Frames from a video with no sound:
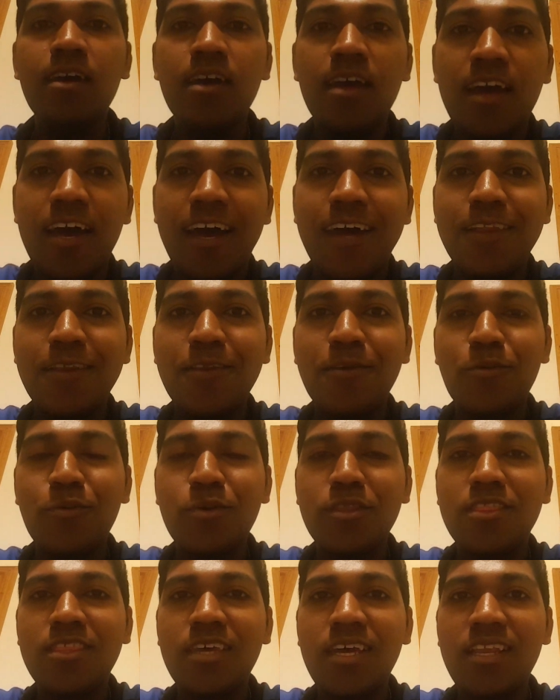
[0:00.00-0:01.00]
And
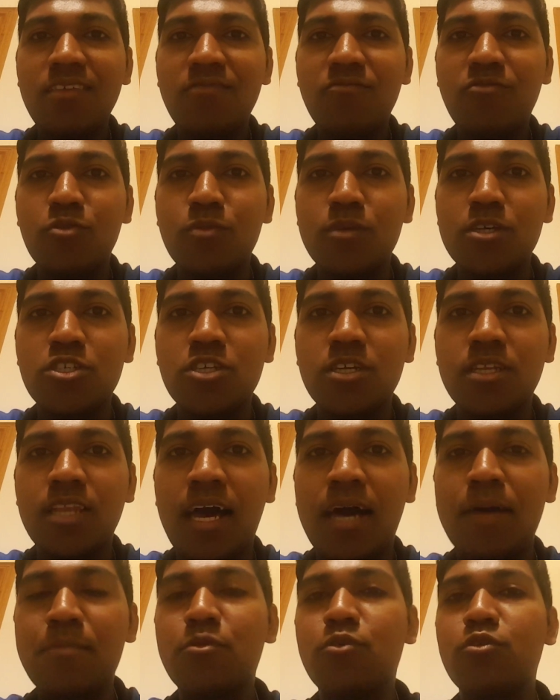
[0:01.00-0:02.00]
with that information,
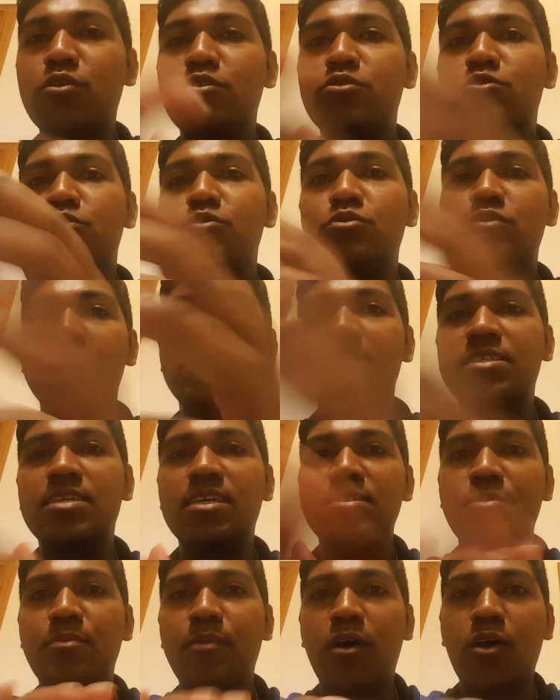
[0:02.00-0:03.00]
I'm going to
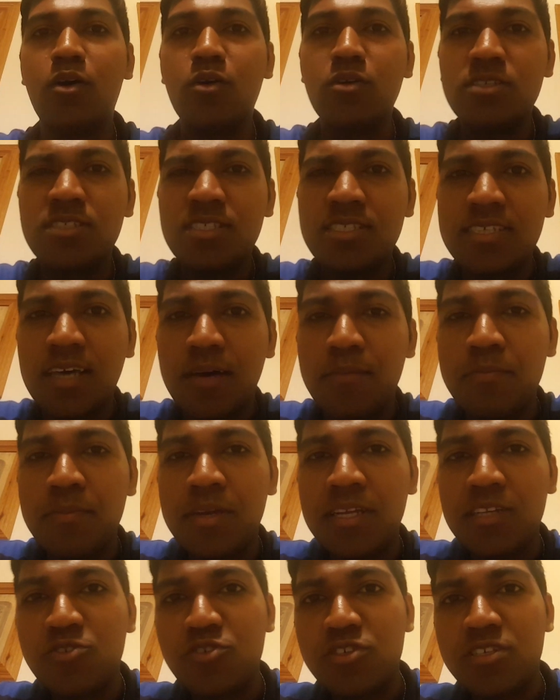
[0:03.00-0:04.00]
discuss about some
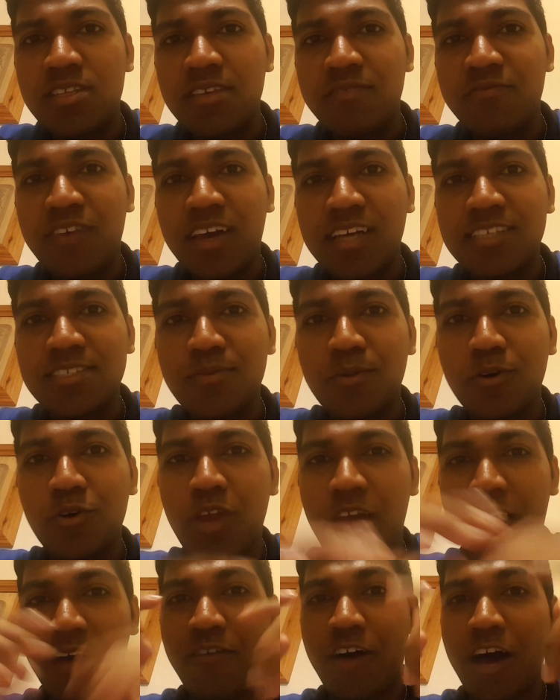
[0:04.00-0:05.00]
interesting facts about
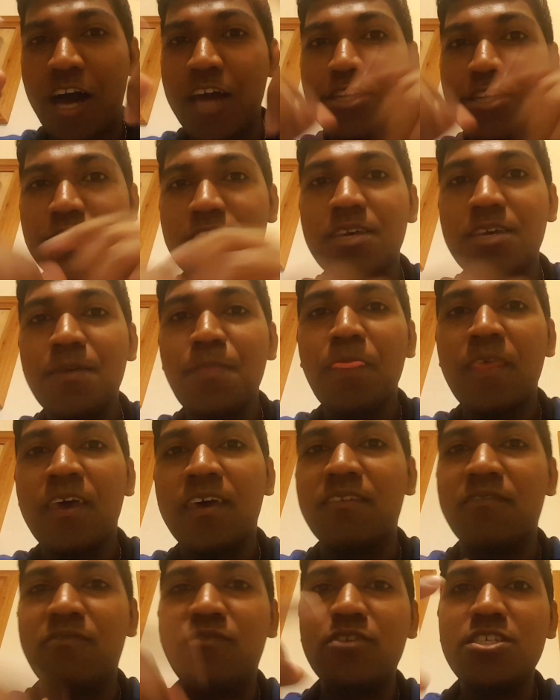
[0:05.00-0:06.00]
eyes.
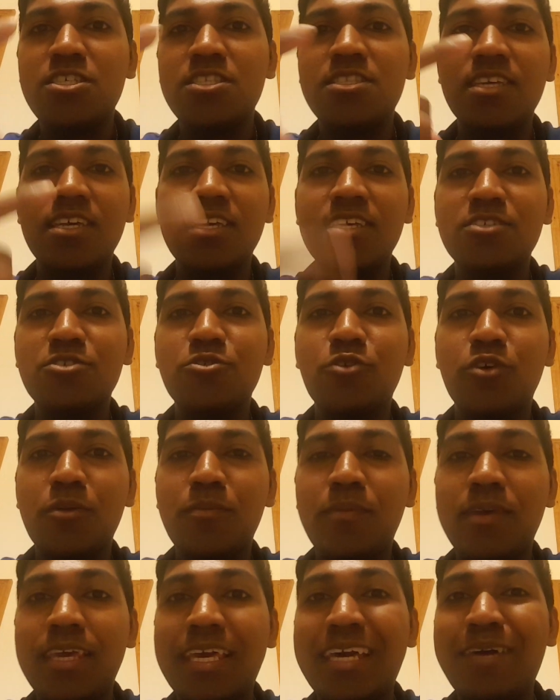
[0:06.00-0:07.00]
The first thing is going to
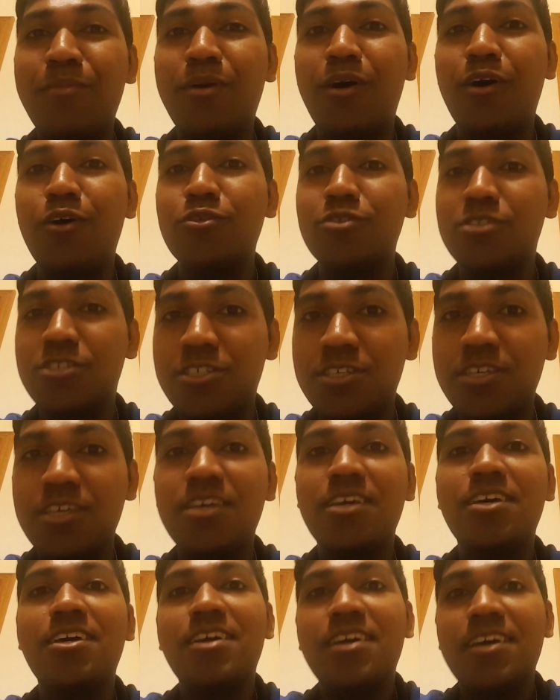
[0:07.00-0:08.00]
be about
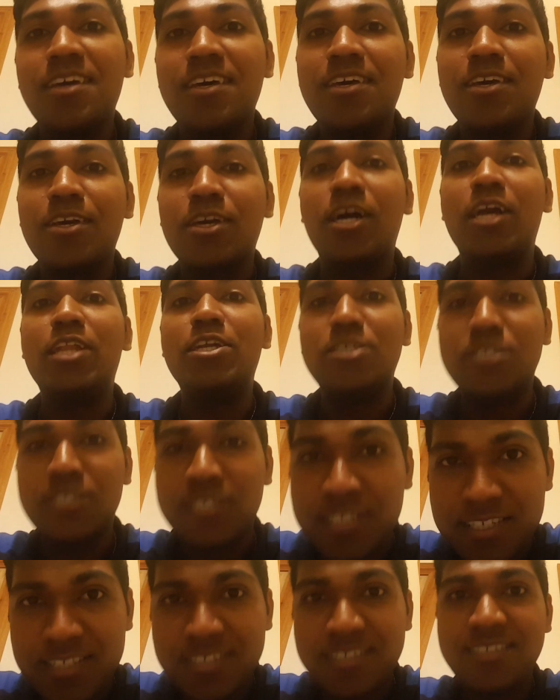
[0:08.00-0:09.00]

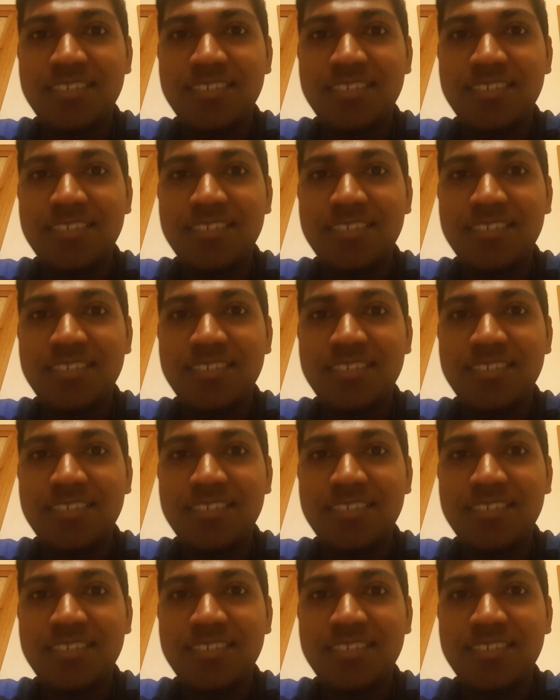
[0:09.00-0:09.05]
colors